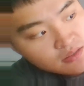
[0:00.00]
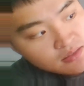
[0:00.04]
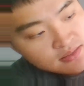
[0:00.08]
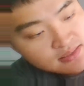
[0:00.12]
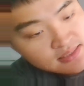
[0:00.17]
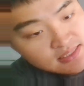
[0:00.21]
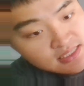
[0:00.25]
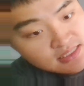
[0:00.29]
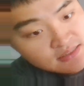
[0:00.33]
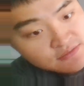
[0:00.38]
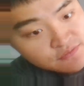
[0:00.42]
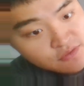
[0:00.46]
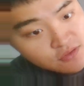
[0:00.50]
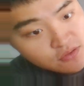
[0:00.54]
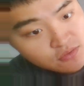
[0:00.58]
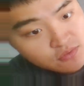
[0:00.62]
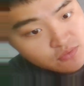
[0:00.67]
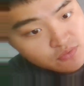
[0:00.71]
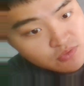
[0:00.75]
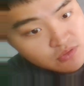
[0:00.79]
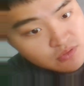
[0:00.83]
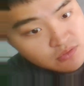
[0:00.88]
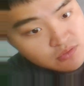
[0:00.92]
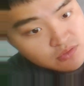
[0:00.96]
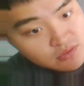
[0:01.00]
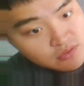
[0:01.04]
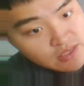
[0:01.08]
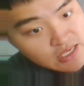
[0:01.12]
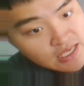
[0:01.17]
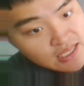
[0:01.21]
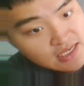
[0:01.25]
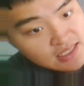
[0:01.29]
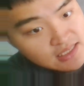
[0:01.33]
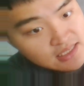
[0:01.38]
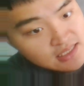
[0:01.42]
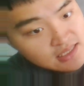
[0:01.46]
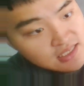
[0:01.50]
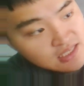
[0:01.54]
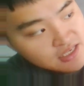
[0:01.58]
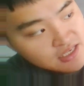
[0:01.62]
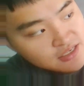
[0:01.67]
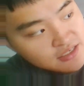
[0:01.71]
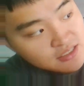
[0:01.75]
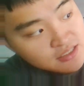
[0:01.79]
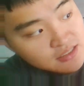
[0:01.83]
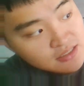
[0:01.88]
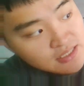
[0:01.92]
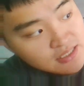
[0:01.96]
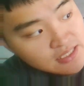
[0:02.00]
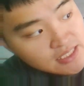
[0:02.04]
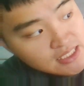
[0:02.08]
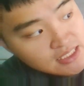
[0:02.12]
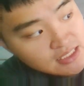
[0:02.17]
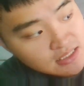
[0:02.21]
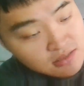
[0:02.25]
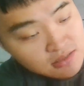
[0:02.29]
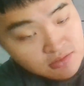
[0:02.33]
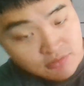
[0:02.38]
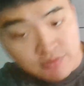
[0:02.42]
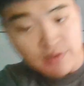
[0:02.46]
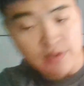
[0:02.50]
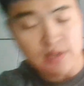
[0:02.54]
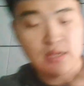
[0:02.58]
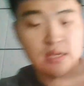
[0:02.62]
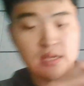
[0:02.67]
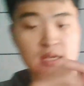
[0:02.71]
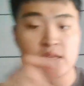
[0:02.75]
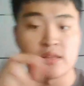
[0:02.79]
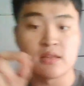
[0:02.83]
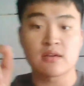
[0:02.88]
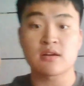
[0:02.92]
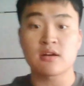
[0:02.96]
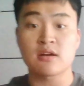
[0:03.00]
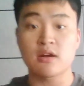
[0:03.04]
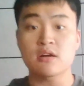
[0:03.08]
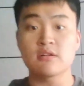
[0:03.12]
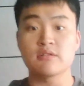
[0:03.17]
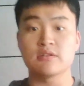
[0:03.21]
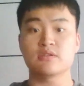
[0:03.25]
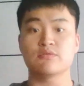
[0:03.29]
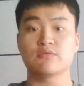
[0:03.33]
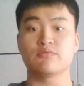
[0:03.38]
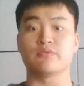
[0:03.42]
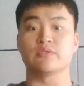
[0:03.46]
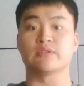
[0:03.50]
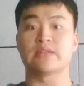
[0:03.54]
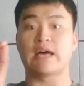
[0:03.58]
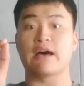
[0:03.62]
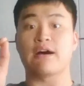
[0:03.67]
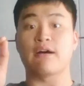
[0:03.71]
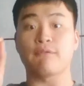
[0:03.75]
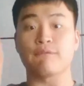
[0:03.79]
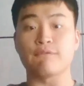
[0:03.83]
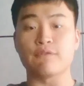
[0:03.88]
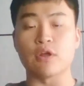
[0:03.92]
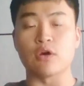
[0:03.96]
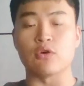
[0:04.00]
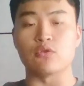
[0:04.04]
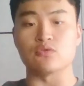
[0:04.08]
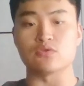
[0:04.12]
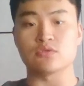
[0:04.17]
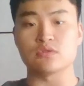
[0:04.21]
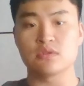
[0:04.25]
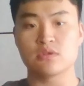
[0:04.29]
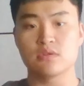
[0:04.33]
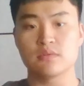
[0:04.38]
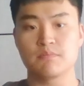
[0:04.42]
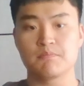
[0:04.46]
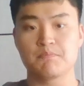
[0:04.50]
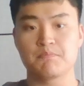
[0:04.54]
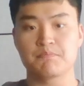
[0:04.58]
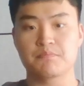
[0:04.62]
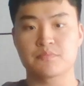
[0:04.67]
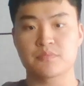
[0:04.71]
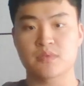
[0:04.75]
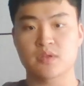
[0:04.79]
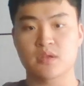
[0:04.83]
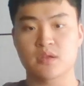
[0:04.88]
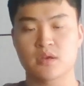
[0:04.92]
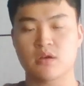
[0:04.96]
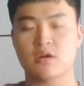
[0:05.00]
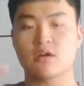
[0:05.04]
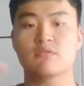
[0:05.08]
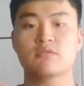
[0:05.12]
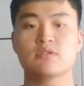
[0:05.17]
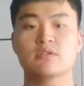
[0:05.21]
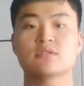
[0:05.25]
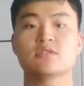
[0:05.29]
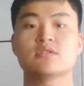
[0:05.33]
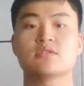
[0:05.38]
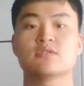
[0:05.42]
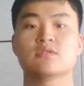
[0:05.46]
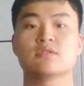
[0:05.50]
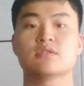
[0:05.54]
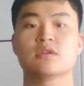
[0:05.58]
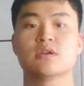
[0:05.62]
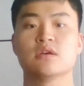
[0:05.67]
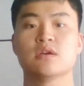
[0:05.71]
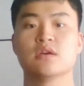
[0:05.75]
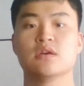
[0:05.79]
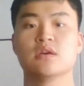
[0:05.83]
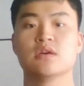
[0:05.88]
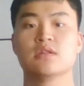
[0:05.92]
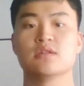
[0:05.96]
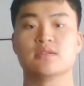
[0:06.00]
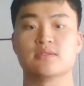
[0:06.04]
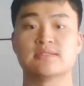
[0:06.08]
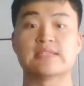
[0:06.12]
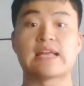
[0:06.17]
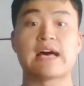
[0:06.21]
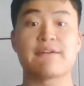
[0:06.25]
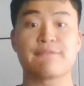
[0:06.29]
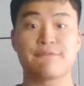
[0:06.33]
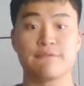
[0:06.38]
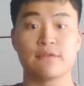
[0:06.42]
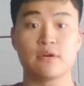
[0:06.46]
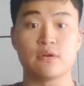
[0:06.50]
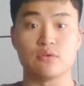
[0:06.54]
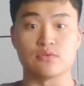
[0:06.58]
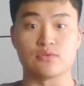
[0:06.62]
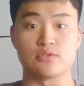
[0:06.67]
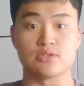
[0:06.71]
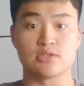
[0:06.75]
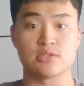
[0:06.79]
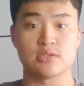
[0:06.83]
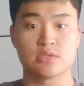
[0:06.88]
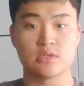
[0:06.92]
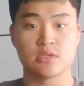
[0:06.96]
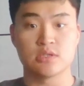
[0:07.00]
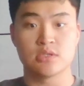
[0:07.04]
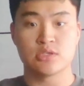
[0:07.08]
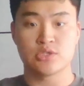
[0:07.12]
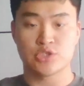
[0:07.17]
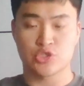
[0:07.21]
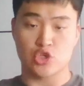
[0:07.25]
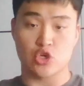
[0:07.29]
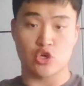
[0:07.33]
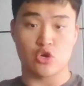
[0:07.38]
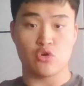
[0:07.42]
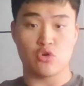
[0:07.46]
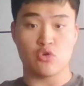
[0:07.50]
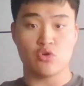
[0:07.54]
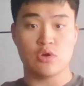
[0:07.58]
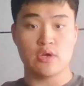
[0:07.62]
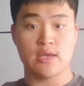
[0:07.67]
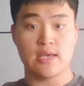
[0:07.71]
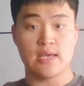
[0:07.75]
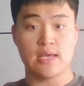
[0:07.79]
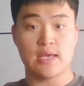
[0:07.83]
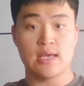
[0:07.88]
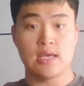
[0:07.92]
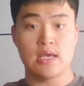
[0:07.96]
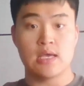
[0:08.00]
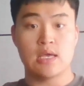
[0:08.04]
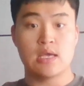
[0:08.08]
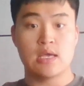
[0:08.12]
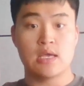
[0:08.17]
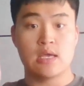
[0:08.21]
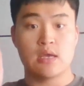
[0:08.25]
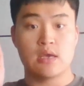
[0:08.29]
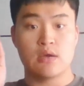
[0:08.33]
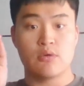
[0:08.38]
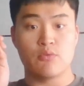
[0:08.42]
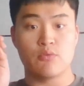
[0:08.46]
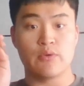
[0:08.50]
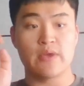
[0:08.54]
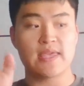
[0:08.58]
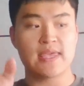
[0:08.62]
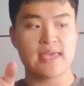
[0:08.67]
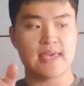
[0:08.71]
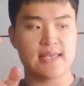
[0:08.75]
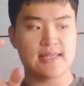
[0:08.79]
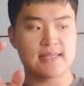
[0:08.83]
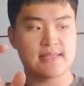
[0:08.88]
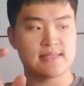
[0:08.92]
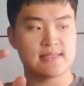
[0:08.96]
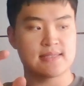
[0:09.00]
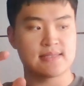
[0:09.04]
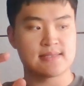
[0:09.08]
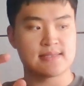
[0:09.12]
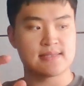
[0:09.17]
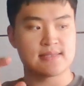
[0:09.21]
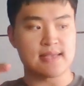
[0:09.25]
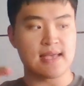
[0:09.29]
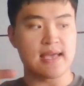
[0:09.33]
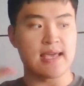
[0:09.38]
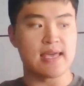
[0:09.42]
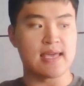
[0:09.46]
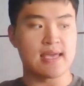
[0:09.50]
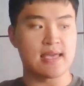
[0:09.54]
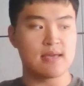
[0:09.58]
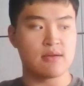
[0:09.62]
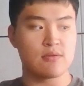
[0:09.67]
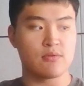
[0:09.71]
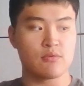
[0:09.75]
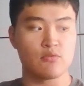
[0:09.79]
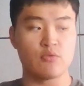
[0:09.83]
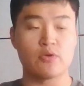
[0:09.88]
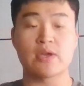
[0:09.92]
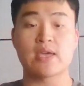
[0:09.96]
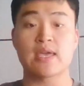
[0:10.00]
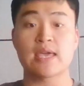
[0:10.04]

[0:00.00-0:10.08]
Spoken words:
the 6 volt will locate it in here, and the current will not flow. Current does not flow. So we can say